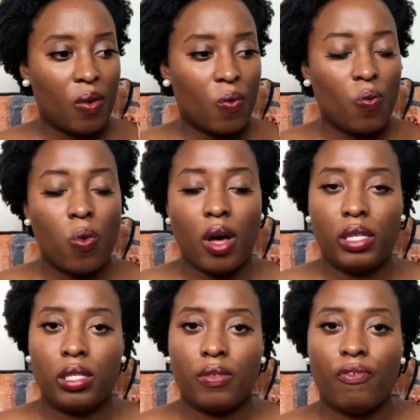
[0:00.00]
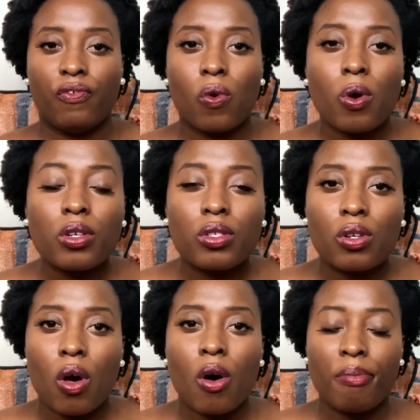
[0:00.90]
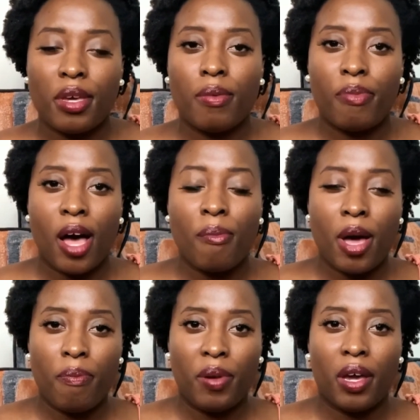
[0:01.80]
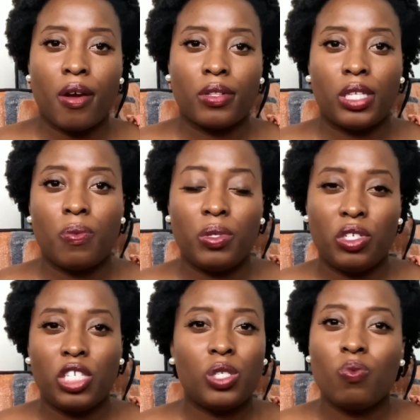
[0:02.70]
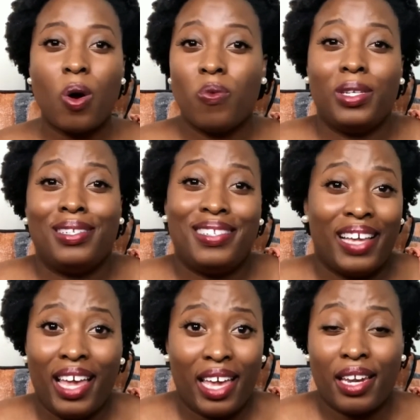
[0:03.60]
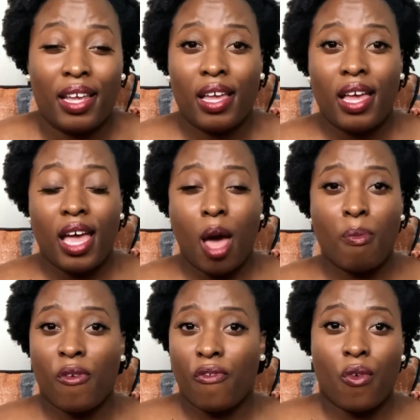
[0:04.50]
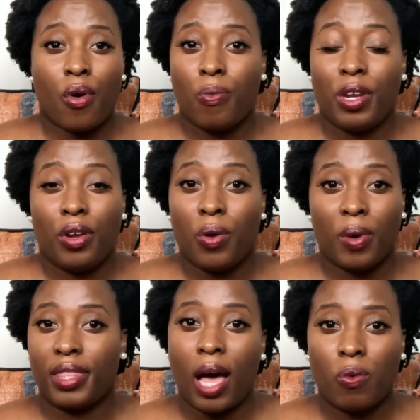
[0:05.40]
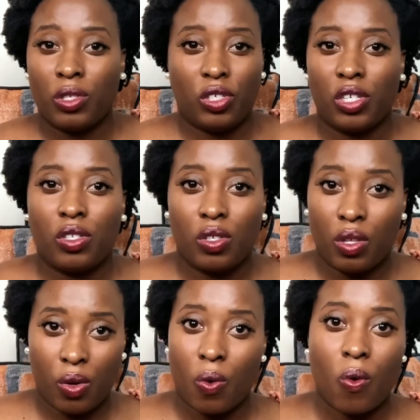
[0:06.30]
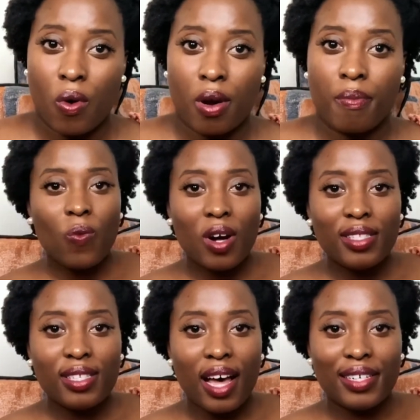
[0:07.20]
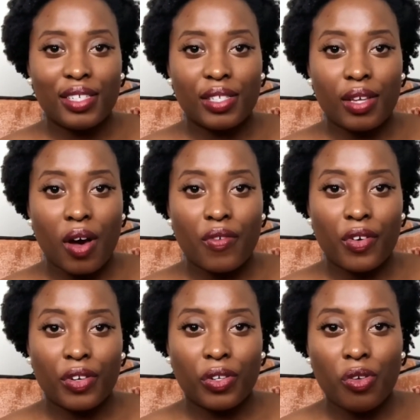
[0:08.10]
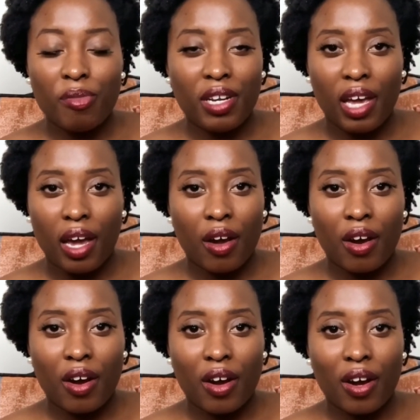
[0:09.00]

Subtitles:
was forced on me by my parents. It was just what we did. And before we knew it, that was just the norm. Once I discovered human hair,